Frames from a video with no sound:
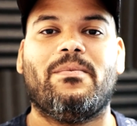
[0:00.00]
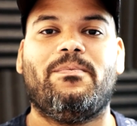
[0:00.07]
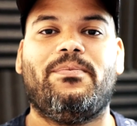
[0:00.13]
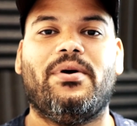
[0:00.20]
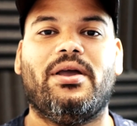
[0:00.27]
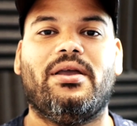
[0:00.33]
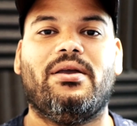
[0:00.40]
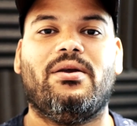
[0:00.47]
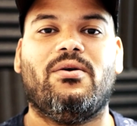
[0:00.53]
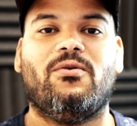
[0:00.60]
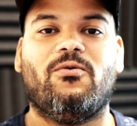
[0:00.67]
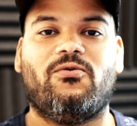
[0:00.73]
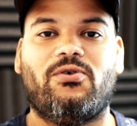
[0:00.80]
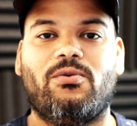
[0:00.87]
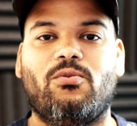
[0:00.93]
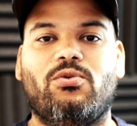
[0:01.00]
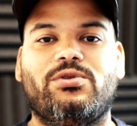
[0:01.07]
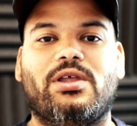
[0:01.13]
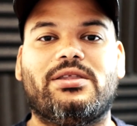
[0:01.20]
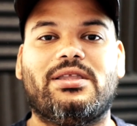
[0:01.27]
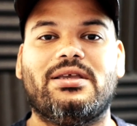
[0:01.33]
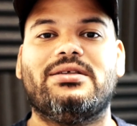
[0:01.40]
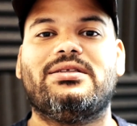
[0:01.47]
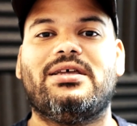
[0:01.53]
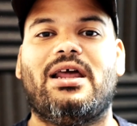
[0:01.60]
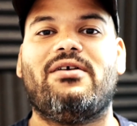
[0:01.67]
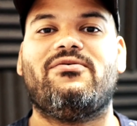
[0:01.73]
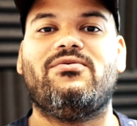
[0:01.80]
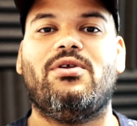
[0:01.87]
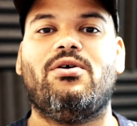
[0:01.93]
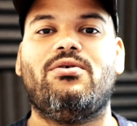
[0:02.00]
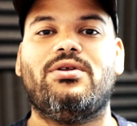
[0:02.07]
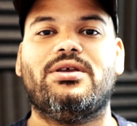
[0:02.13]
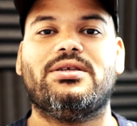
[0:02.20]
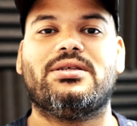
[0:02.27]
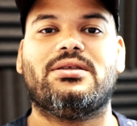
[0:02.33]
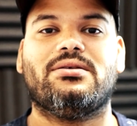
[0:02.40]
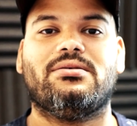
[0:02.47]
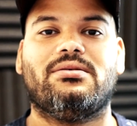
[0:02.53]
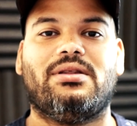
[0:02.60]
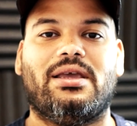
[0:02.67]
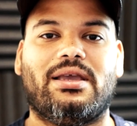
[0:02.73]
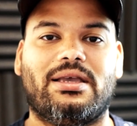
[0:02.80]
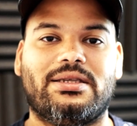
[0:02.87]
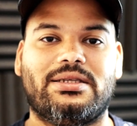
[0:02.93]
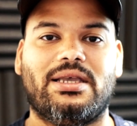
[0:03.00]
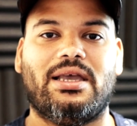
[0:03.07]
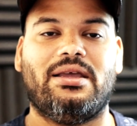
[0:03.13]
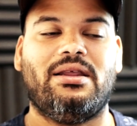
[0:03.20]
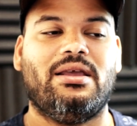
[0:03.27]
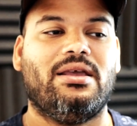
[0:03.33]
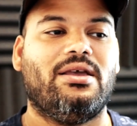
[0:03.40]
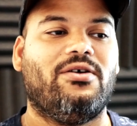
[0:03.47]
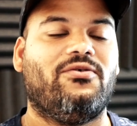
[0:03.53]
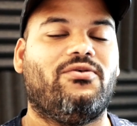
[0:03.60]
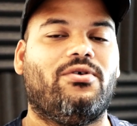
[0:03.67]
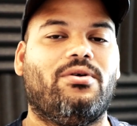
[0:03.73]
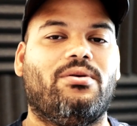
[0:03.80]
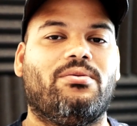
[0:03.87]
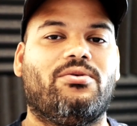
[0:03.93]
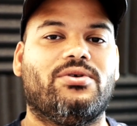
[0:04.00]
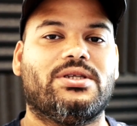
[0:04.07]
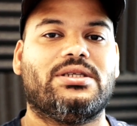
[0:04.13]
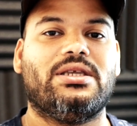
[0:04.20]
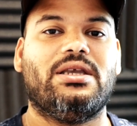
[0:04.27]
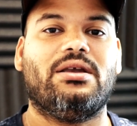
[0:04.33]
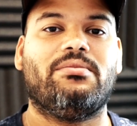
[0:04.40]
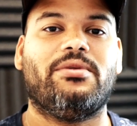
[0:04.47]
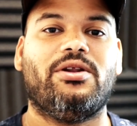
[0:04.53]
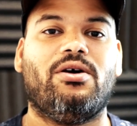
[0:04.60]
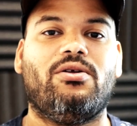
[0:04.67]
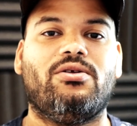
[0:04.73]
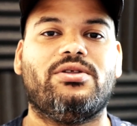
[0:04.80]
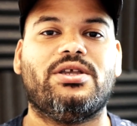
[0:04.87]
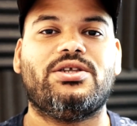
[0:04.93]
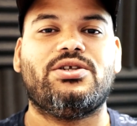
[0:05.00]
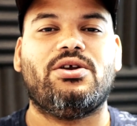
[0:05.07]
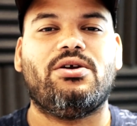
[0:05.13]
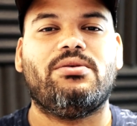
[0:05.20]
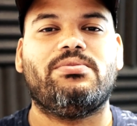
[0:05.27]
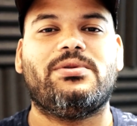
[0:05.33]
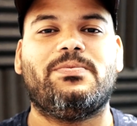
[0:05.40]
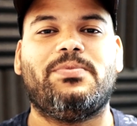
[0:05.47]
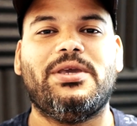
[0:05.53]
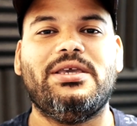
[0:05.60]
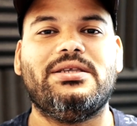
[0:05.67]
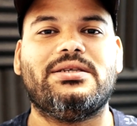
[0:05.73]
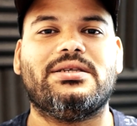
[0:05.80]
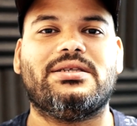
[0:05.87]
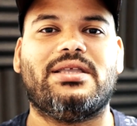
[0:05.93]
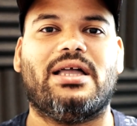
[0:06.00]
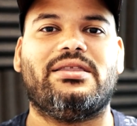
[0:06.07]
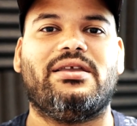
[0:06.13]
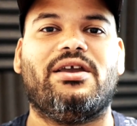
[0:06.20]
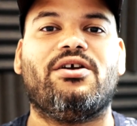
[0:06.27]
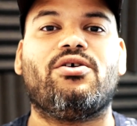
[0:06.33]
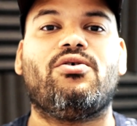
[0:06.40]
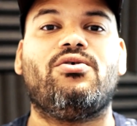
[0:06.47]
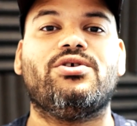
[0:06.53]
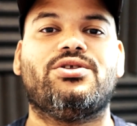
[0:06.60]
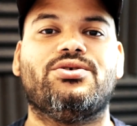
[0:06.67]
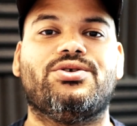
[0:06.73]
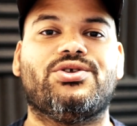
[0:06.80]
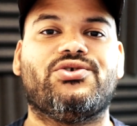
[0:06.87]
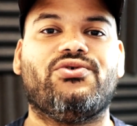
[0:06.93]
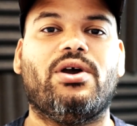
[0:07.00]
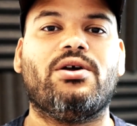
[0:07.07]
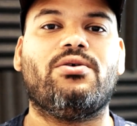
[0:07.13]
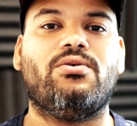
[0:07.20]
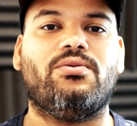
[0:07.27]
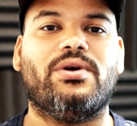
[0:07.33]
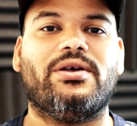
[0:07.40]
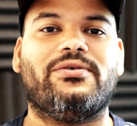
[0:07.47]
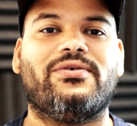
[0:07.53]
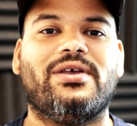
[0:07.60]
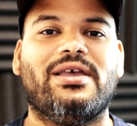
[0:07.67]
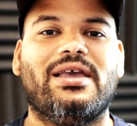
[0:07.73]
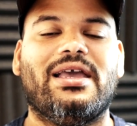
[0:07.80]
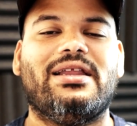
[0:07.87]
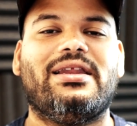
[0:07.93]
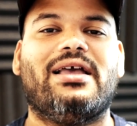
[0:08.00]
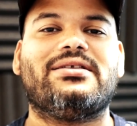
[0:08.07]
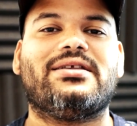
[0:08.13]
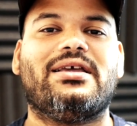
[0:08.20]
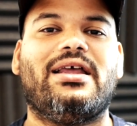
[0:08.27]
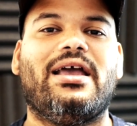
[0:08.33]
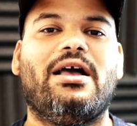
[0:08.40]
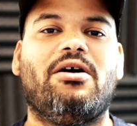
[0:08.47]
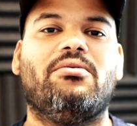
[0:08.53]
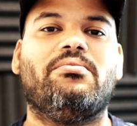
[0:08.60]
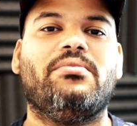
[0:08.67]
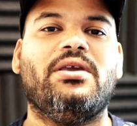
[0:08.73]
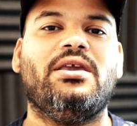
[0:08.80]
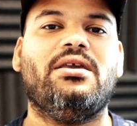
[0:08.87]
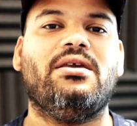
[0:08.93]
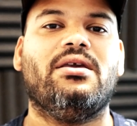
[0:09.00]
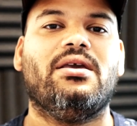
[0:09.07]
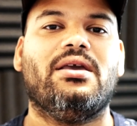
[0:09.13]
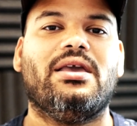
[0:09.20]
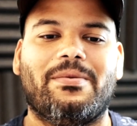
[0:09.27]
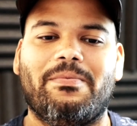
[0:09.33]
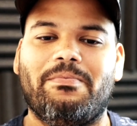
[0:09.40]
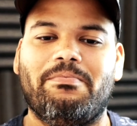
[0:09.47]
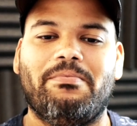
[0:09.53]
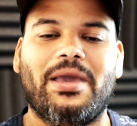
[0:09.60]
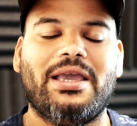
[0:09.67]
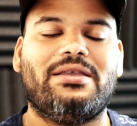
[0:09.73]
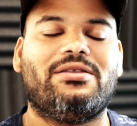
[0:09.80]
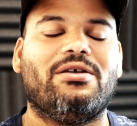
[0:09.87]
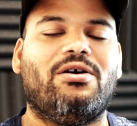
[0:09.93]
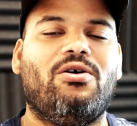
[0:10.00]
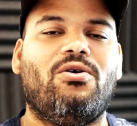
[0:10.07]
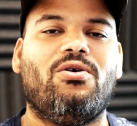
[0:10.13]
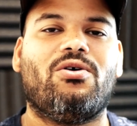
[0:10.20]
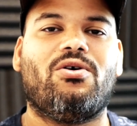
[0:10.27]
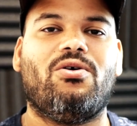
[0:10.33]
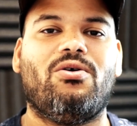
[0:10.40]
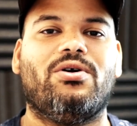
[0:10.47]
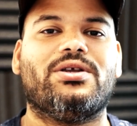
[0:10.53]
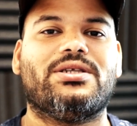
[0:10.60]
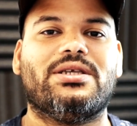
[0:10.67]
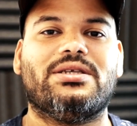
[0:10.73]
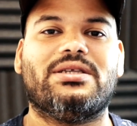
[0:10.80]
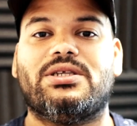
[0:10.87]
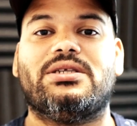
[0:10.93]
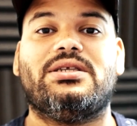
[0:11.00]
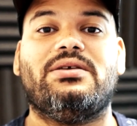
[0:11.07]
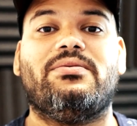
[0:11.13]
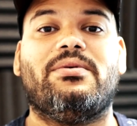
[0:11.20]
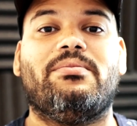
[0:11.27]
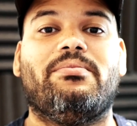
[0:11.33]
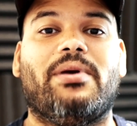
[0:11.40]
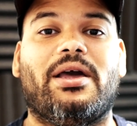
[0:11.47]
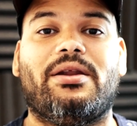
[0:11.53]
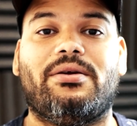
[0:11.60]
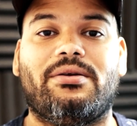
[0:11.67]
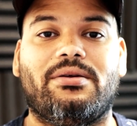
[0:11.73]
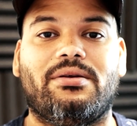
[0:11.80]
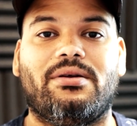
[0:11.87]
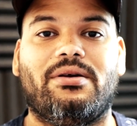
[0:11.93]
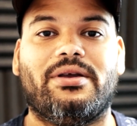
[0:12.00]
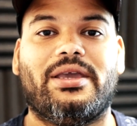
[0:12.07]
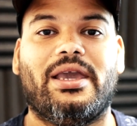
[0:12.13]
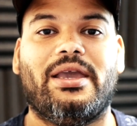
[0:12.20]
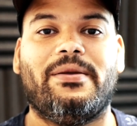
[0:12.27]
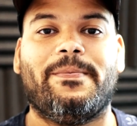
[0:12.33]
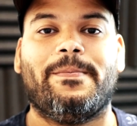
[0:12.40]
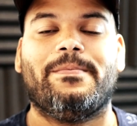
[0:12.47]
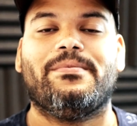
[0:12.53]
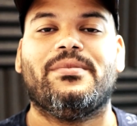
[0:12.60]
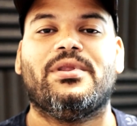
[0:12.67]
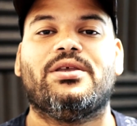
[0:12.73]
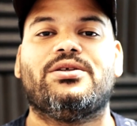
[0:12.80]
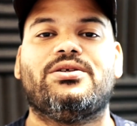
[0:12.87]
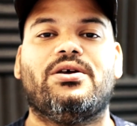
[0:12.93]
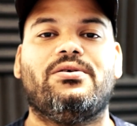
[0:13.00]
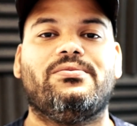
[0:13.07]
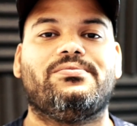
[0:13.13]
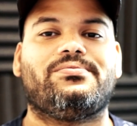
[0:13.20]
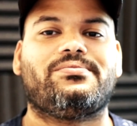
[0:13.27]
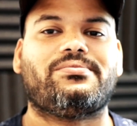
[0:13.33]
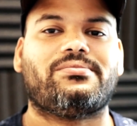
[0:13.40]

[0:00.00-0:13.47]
But from the things that I've noticed, like I said, from Christine and Manolo, there's certain pieces that they're going to struggle with, and that's going to help me make the whole courses just even better, okay? So